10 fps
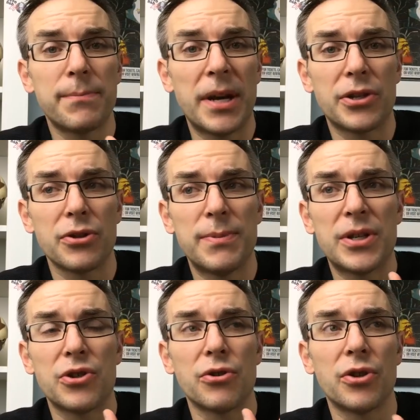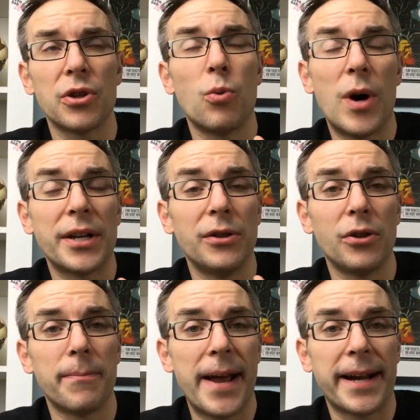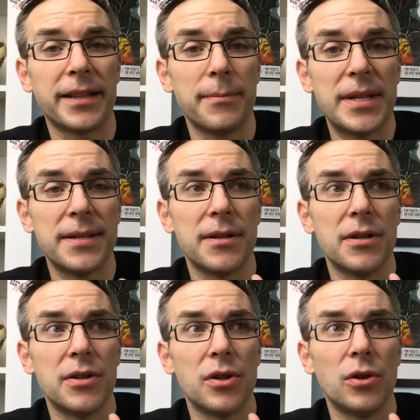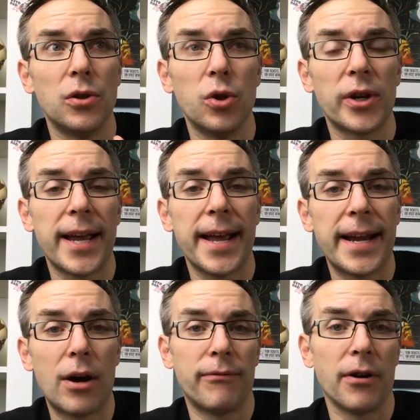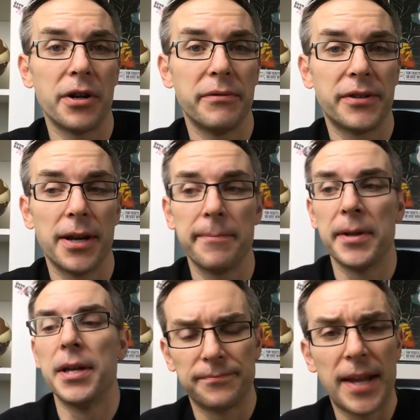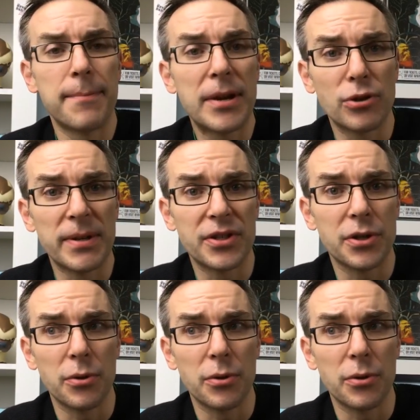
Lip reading: those pictures, because you're going to want to look back at them and look at how far you've come. And measurements